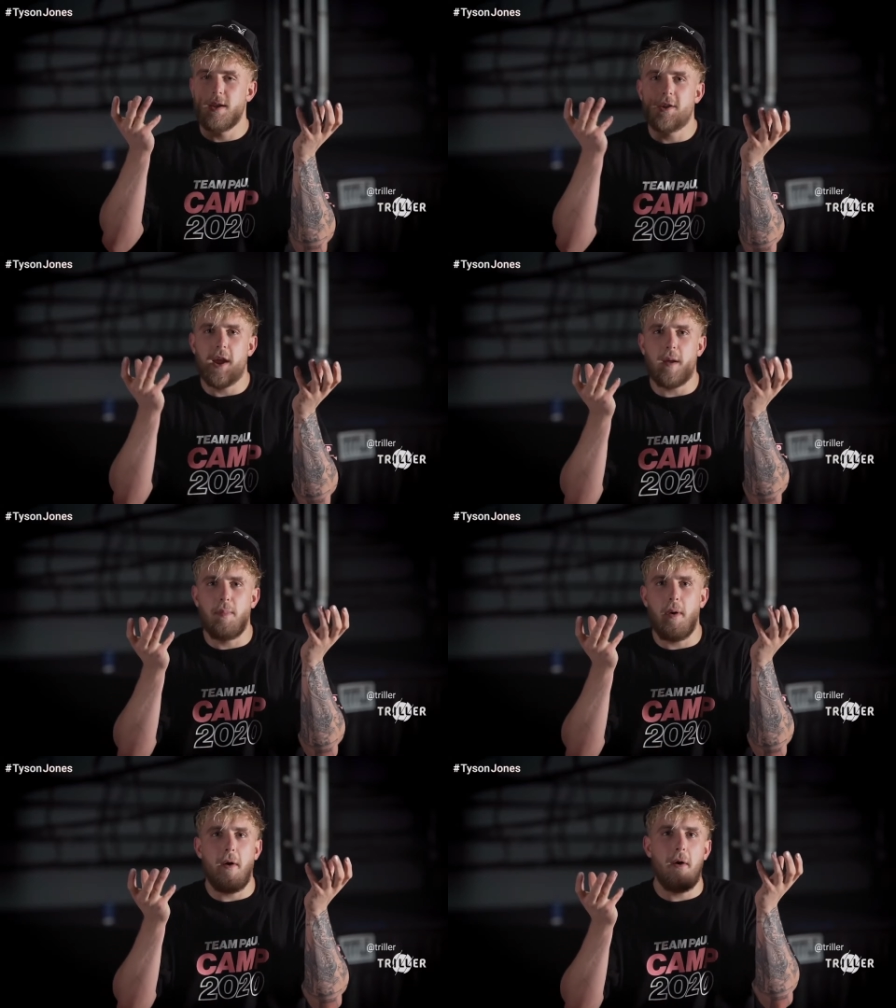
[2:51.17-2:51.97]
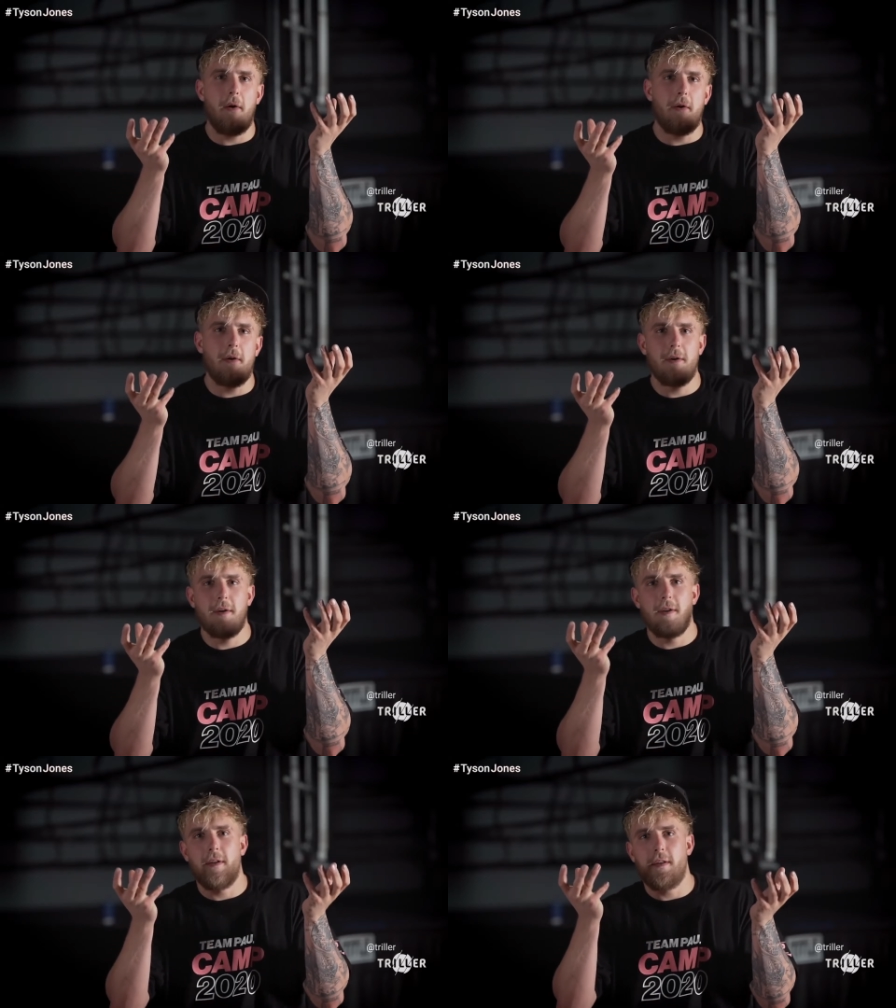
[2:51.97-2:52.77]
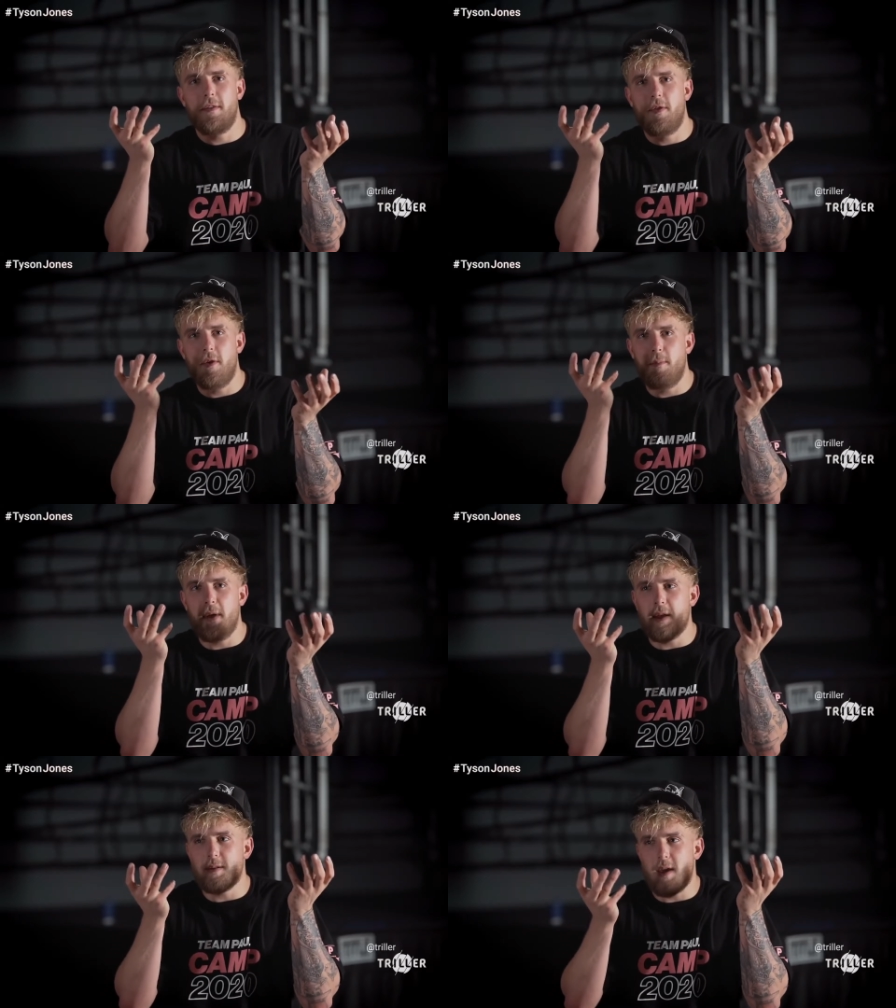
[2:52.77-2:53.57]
Jake Paul, the biggest